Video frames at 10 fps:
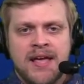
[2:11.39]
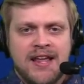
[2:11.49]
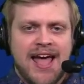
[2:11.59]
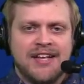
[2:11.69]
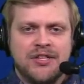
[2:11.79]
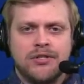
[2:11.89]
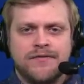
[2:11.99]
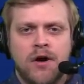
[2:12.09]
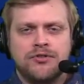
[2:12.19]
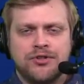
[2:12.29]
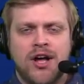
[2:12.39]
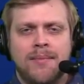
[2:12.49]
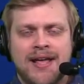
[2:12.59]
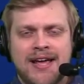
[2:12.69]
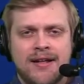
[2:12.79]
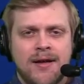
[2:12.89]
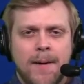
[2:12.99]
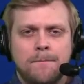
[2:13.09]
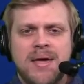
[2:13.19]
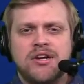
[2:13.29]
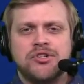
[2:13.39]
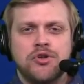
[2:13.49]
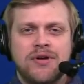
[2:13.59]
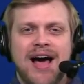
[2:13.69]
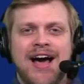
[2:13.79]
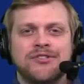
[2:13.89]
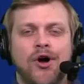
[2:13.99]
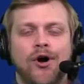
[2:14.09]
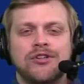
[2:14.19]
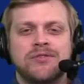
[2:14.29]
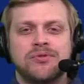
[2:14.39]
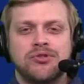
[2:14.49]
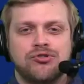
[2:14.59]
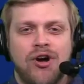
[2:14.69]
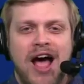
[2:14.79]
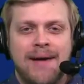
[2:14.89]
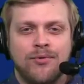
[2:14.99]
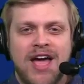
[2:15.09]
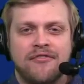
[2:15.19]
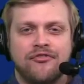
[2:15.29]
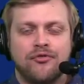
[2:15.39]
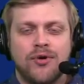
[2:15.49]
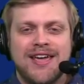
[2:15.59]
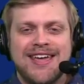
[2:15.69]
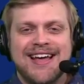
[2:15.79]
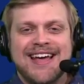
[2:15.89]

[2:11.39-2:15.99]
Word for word: And as those votes are coming in, make sure you guys are subscribed. We have free